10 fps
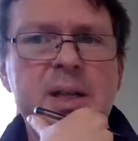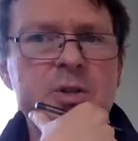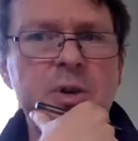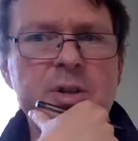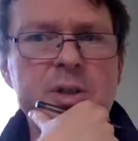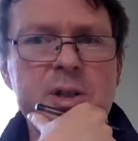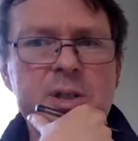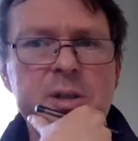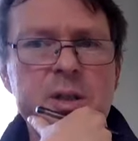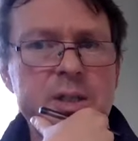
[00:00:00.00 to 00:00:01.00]
killing strangers
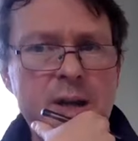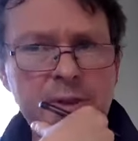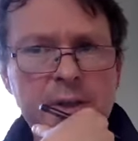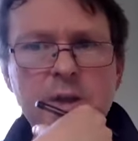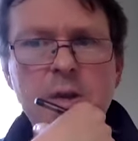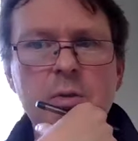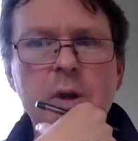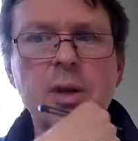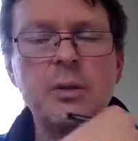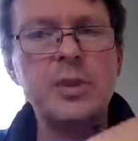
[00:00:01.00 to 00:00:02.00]
is nothing new,
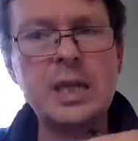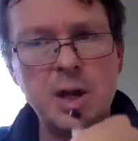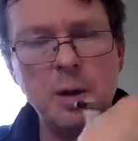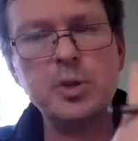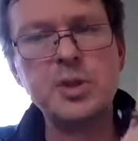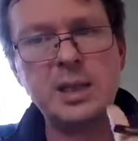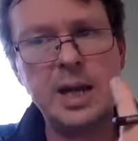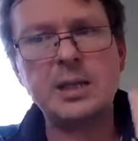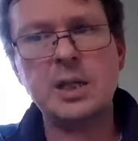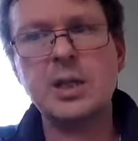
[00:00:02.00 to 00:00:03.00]
and the examples they
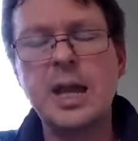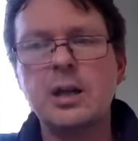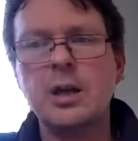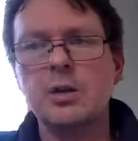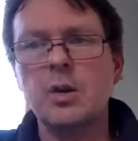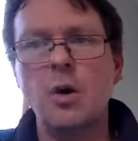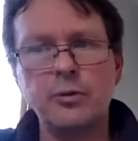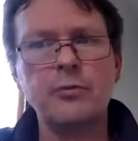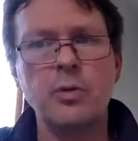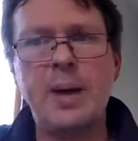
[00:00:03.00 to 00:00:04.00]
tend to take are
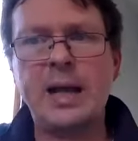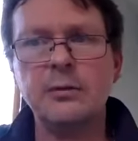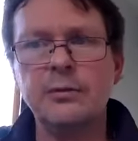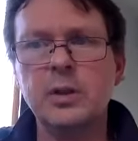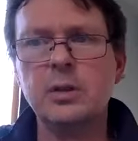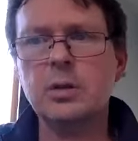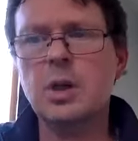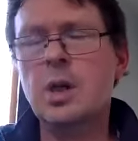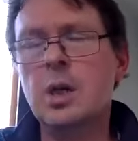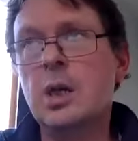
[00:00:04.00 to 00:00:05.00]
often from the battlefield.
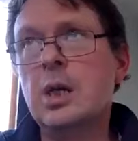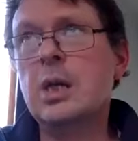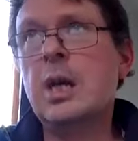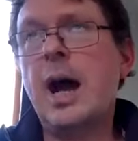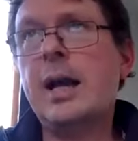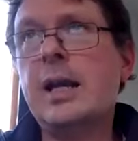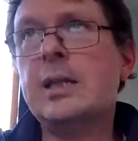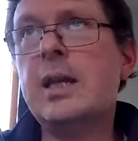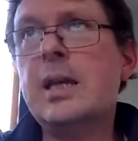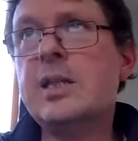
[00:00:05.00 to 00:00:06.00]
And
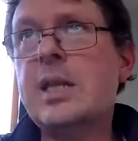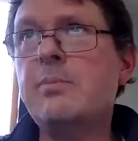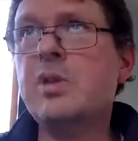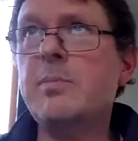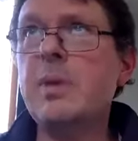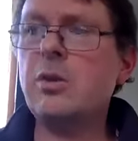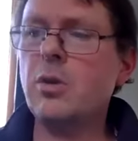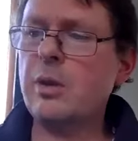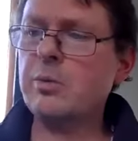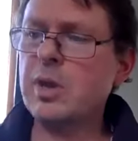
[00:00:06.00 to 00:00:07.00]
it seemed to me
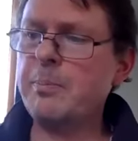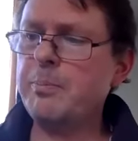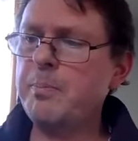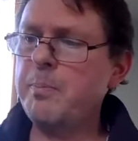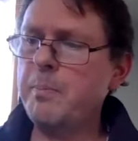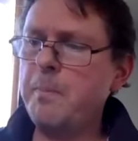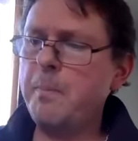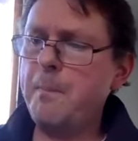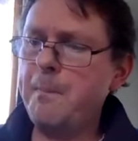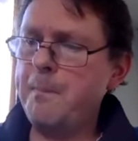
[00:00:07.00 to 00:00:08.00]
that
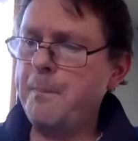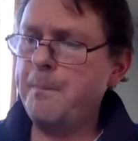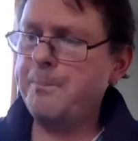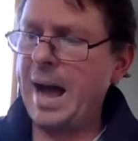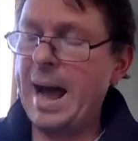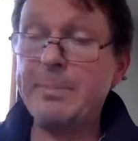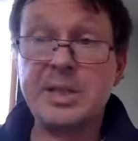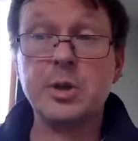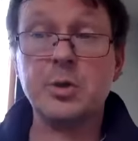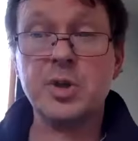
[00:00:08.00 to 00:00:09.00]
perhaps
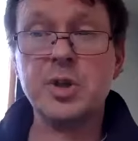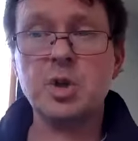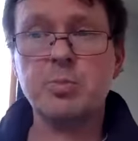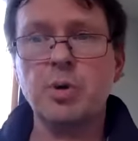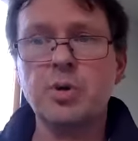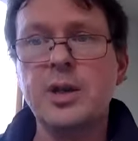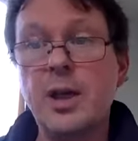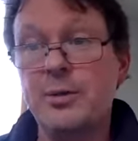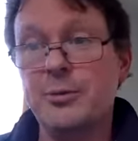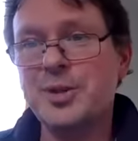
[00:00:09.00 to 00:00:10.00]
there's a research project, not